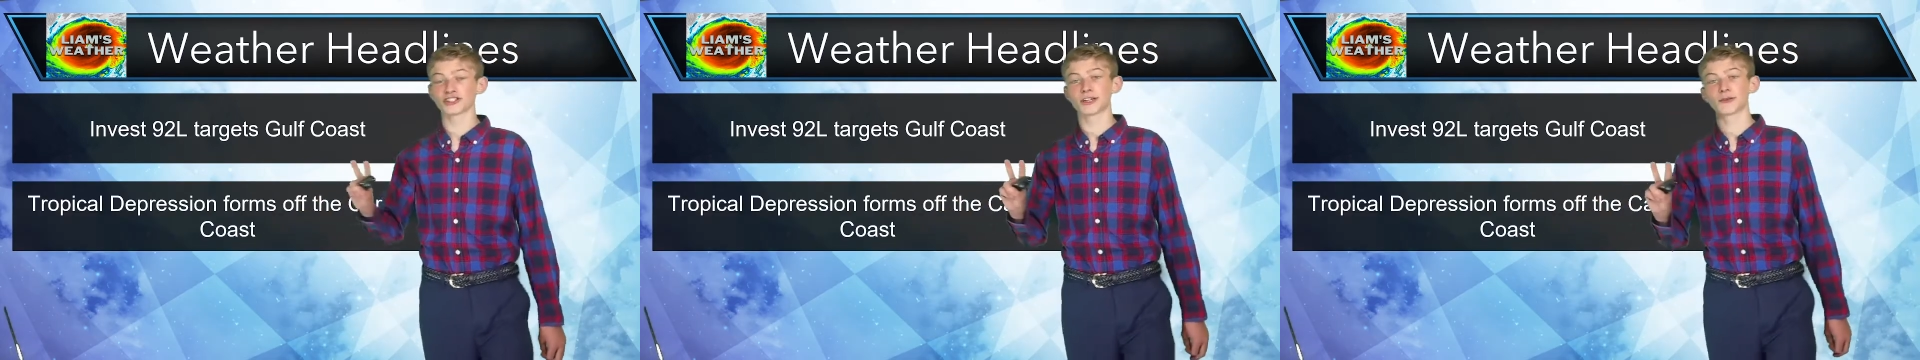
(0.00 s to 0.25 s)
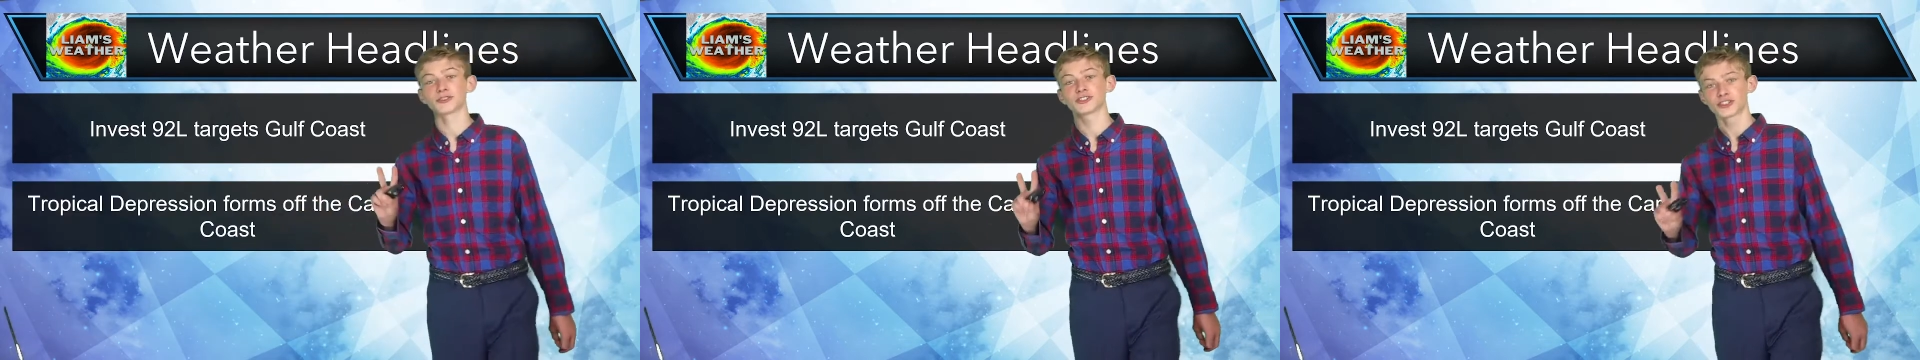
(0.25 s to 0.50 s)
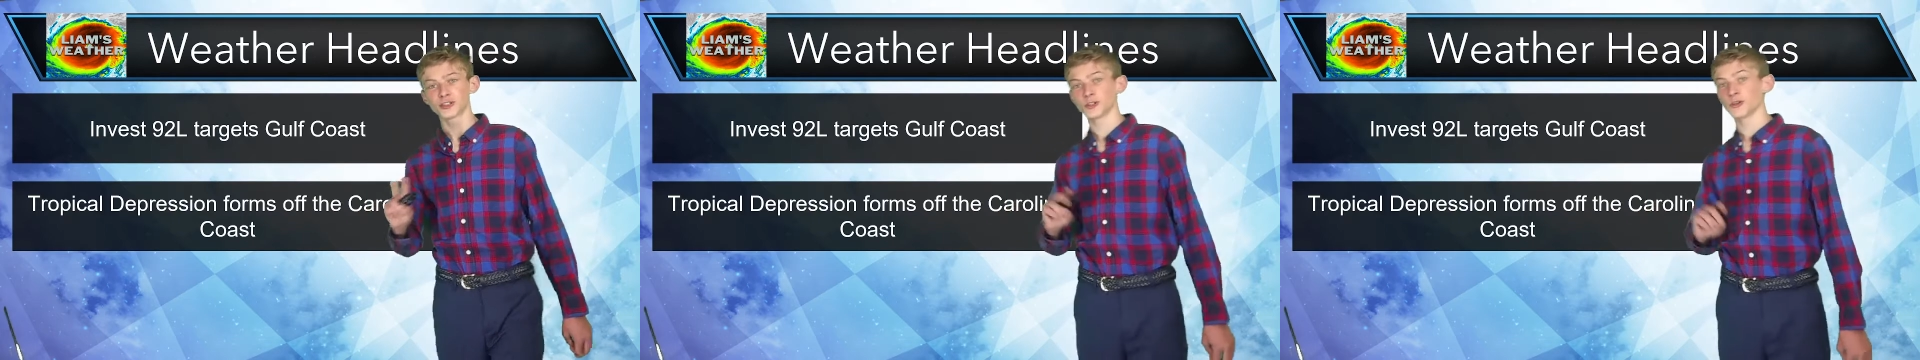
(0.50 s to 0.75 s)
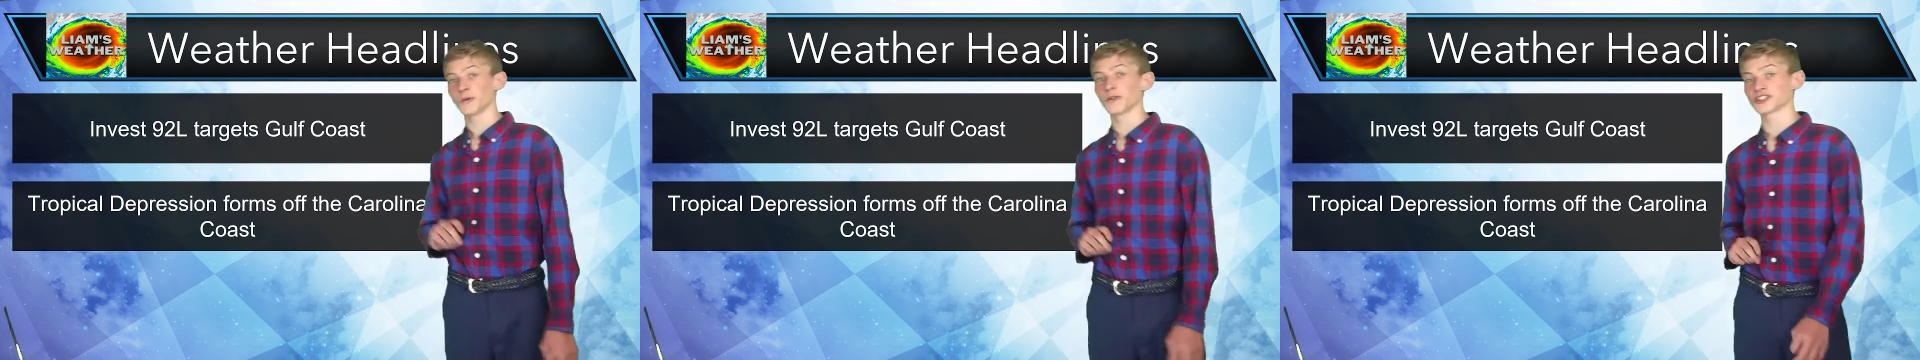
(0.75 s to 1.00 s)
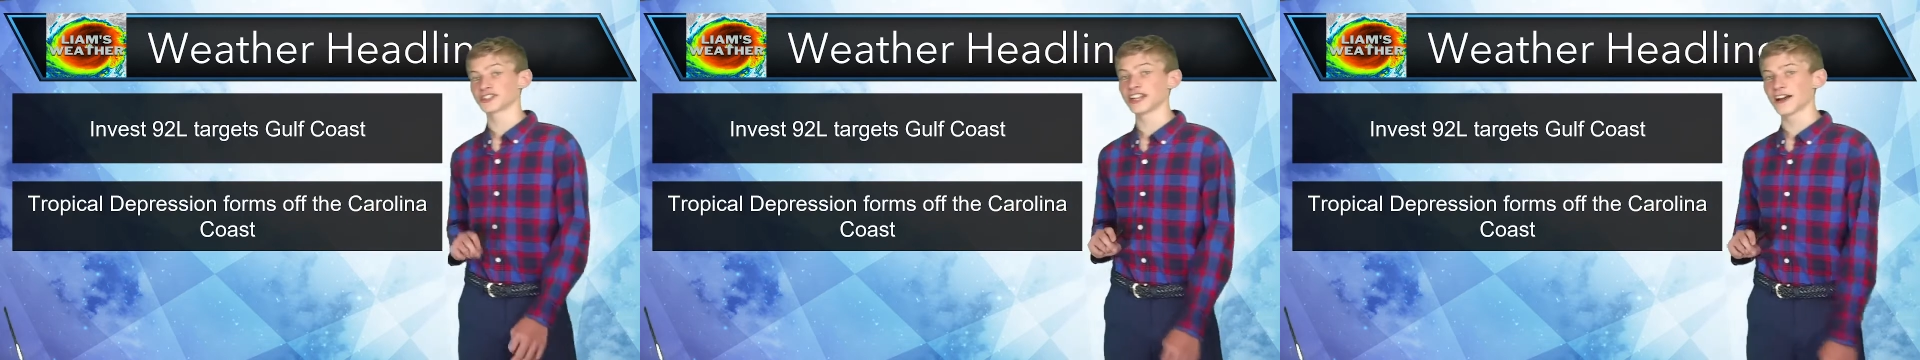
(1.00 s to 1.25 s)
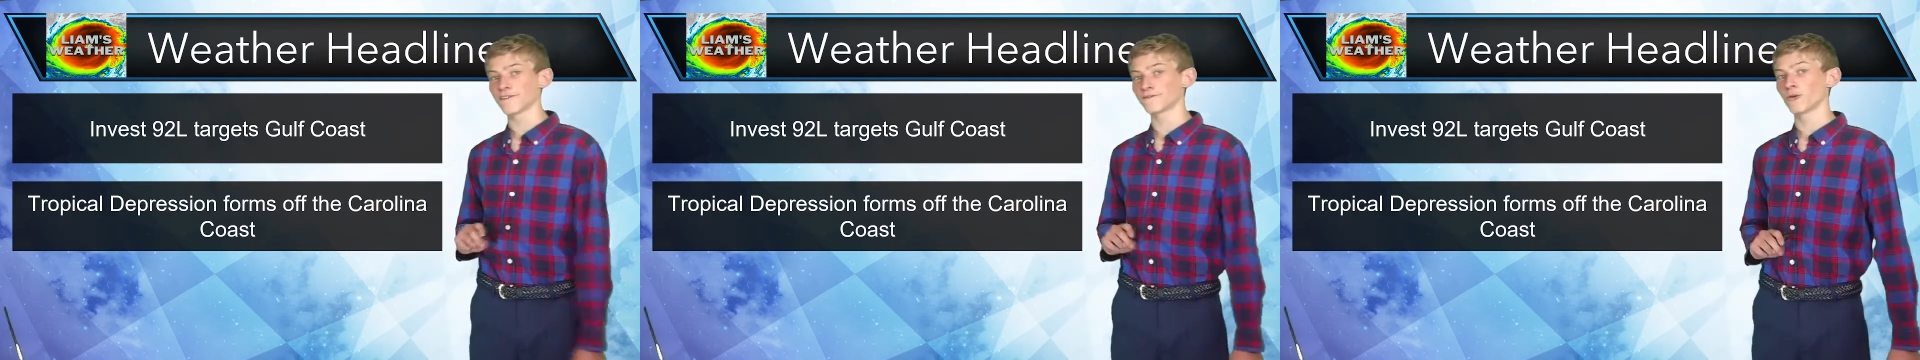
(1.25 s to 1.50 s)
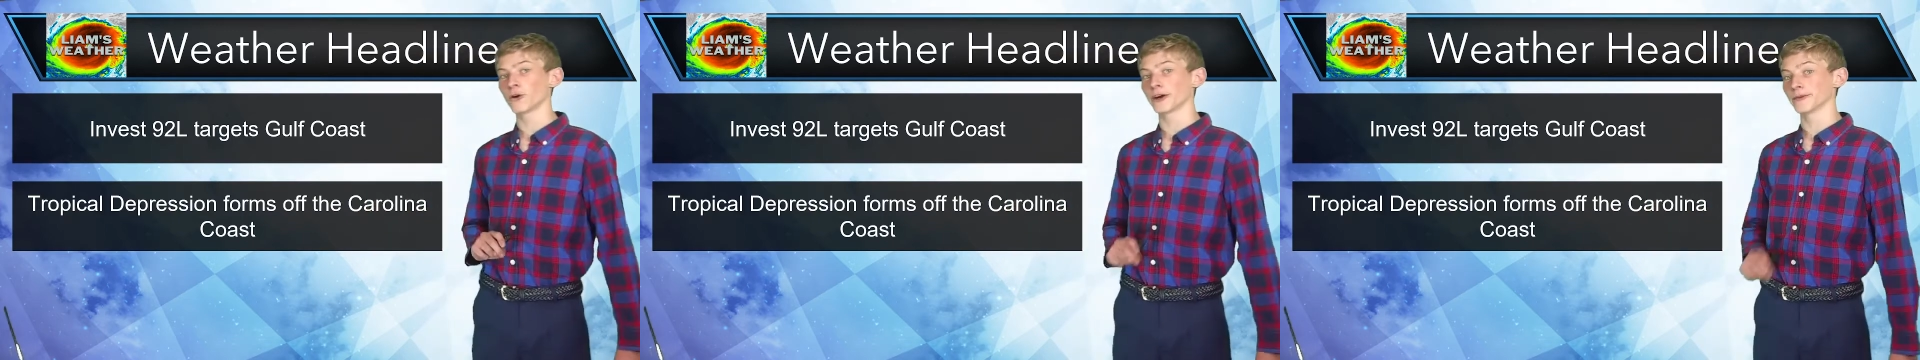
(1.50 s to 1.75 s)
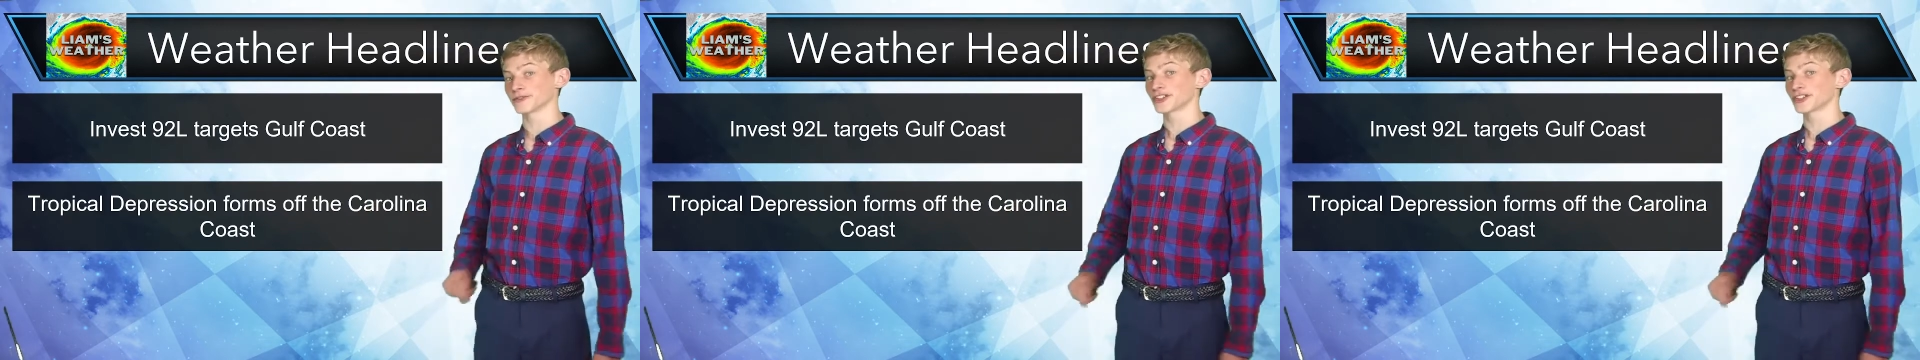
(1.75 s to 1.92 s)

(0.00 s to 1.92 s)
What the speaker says: number 2, which is now formed